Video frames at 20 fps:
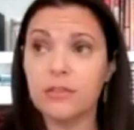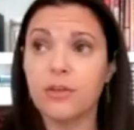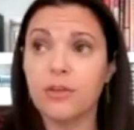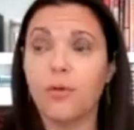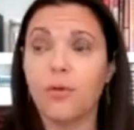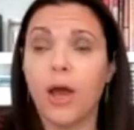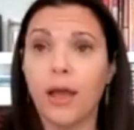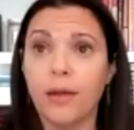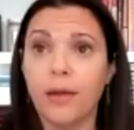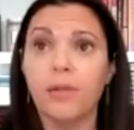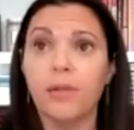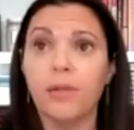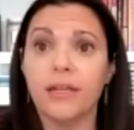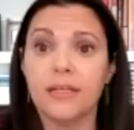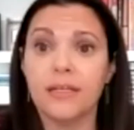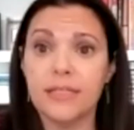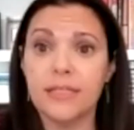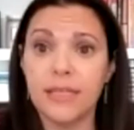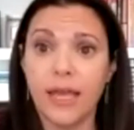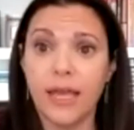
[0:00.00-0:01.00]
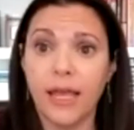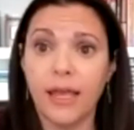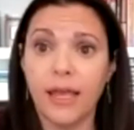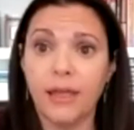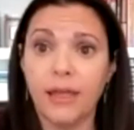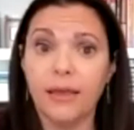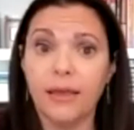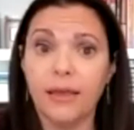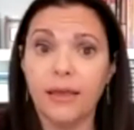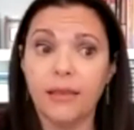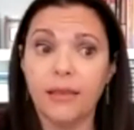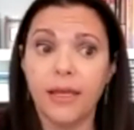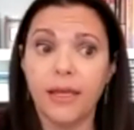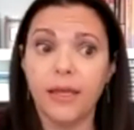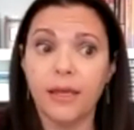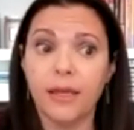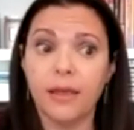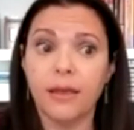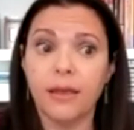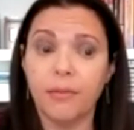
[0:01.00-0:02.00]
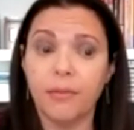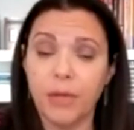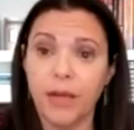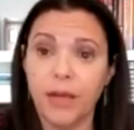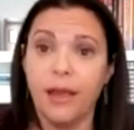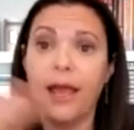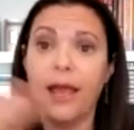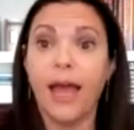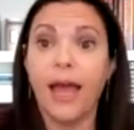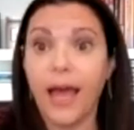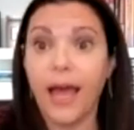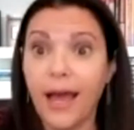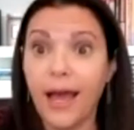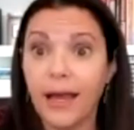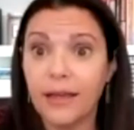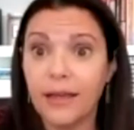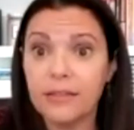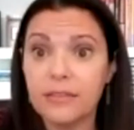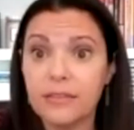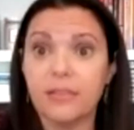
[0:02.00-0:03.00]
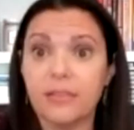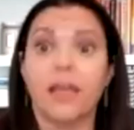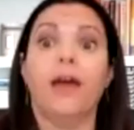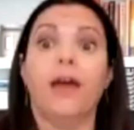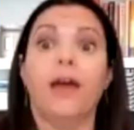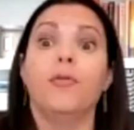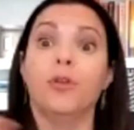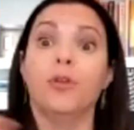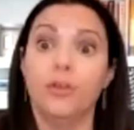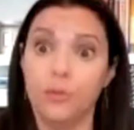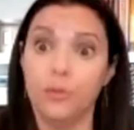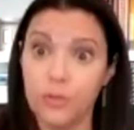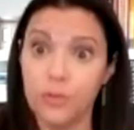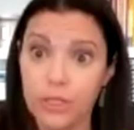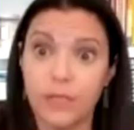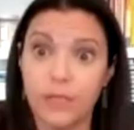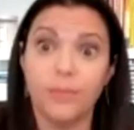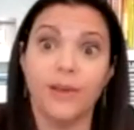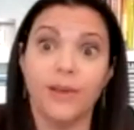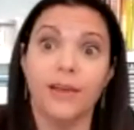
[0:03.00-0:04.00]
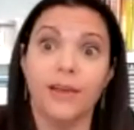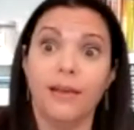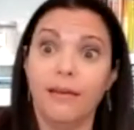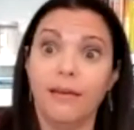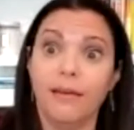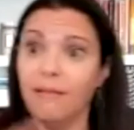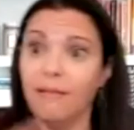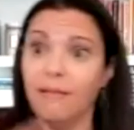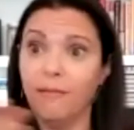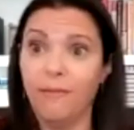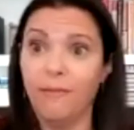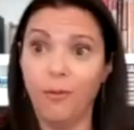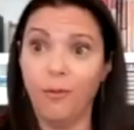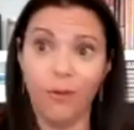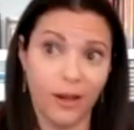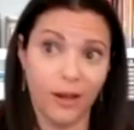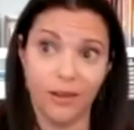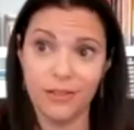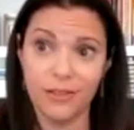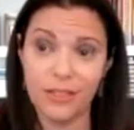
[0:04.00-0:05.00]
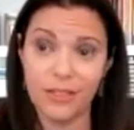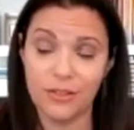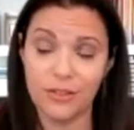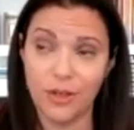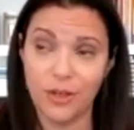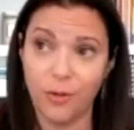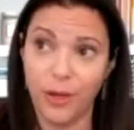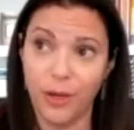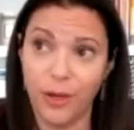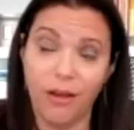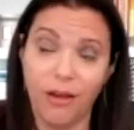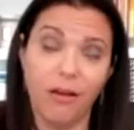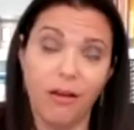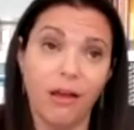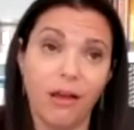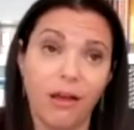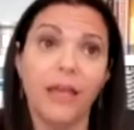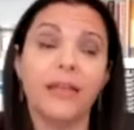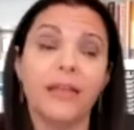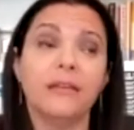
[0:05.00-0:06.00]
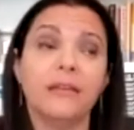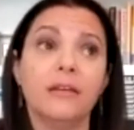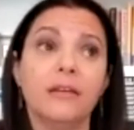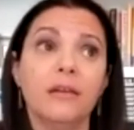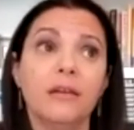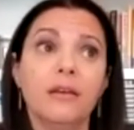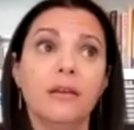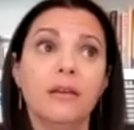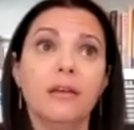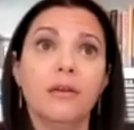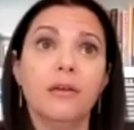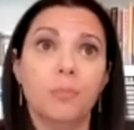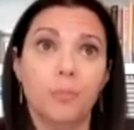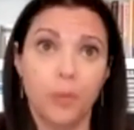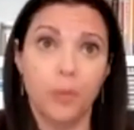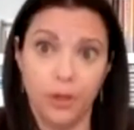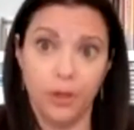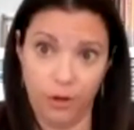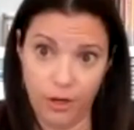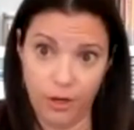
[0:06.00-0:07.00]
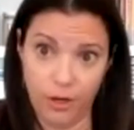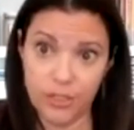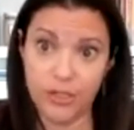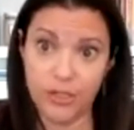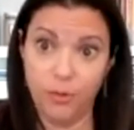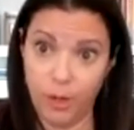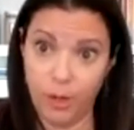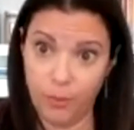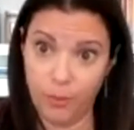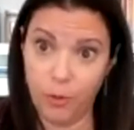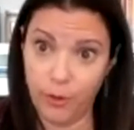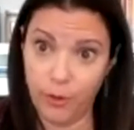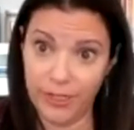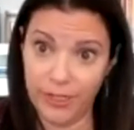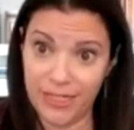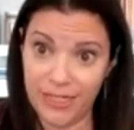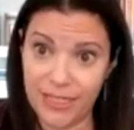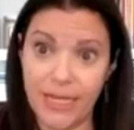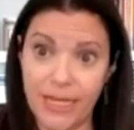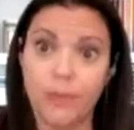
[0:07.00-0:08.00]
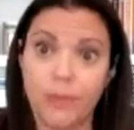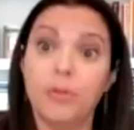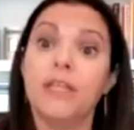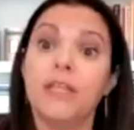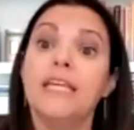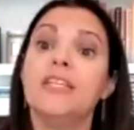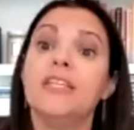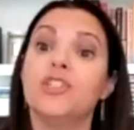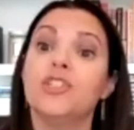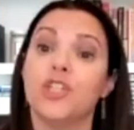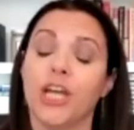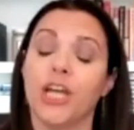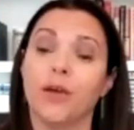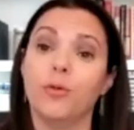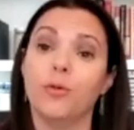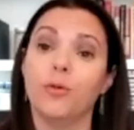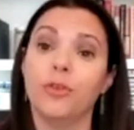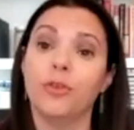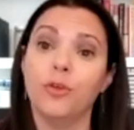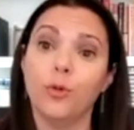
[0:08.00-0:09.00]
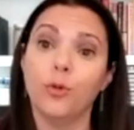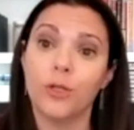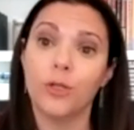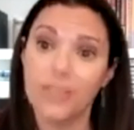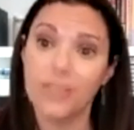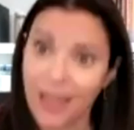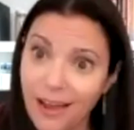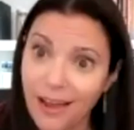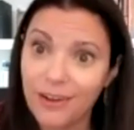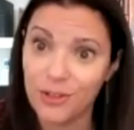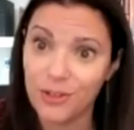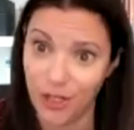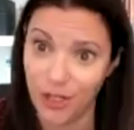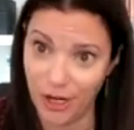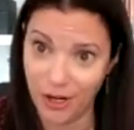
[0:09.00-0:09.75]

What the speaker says: So I'm going to say, I'm going to ask, how are you sleeping? What else is going on? But also, I'm going to say, please check with your doctor.